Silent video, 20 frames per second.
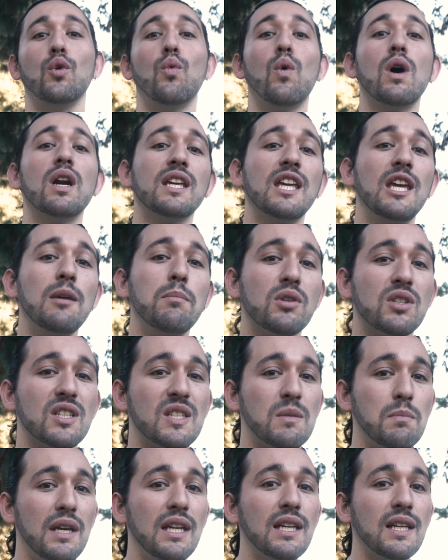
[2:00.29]
you want to keep your
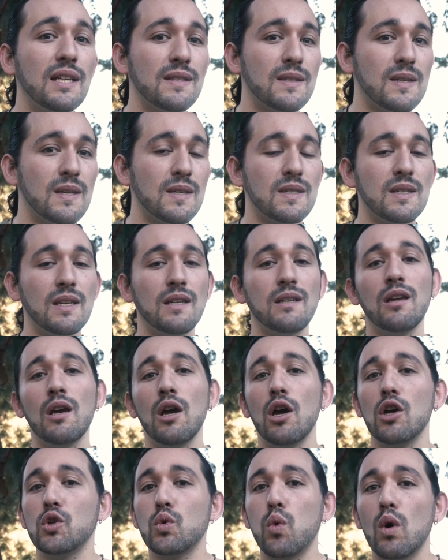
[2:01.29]
speed consistent,
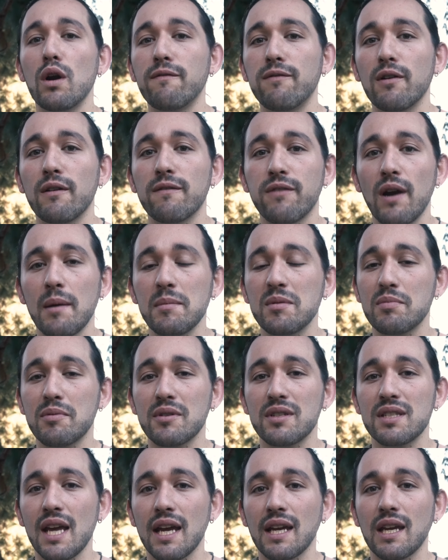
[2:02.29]
24 frames per
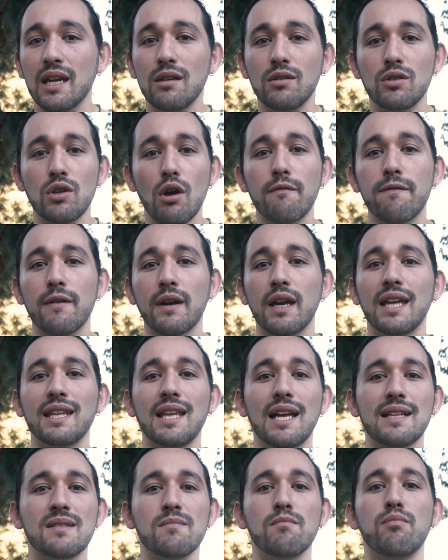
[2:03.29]
second, don't forget
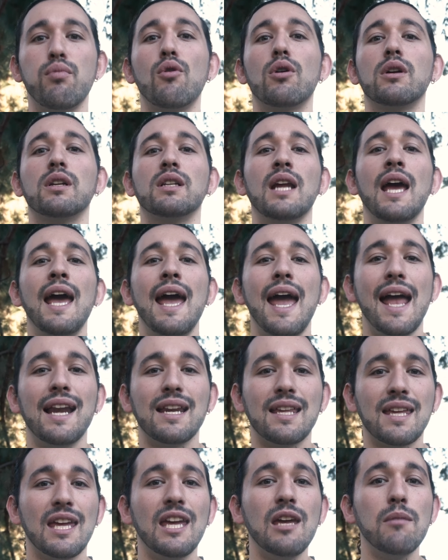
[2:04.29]
that's important,
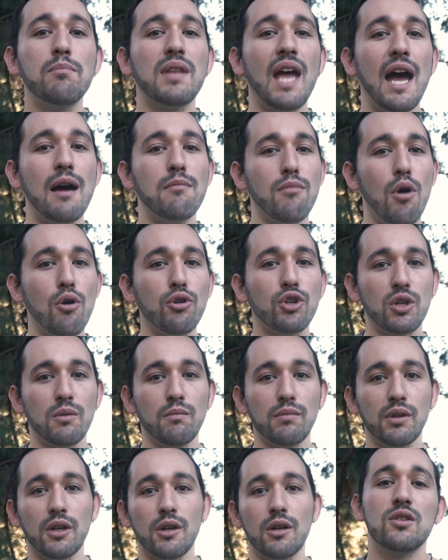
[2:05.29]
and keep that motion
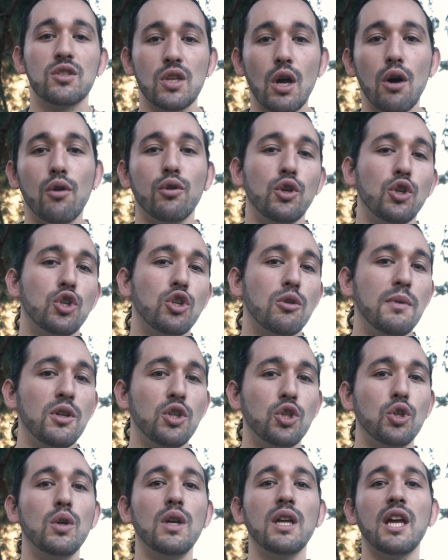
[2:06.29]
blur. So you should be
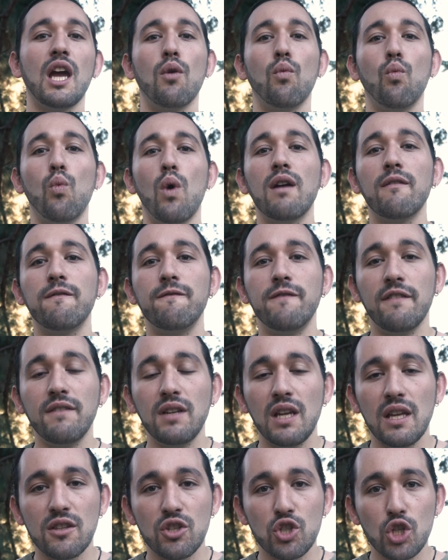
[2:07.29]
shooting at
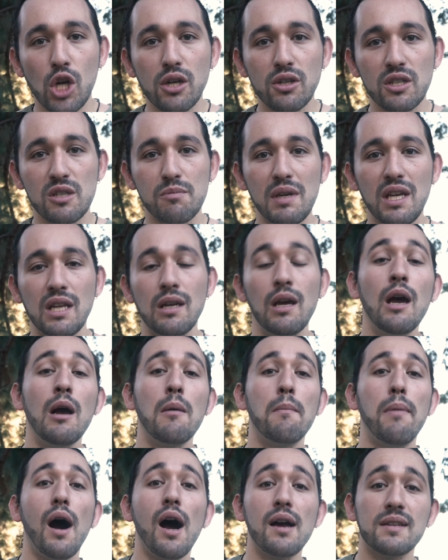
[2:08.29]
1/50th shutter speed,
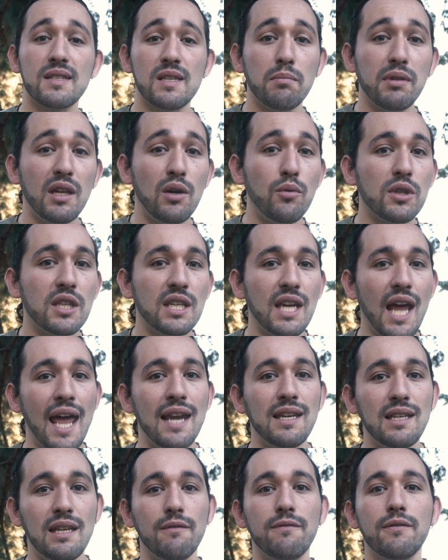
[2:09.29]
possibly with an
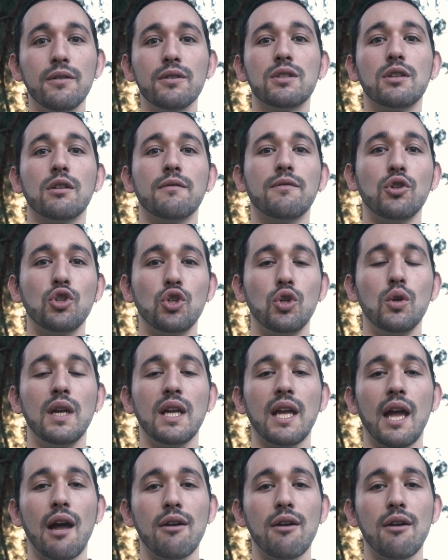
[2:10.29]
ND filter if you're shooting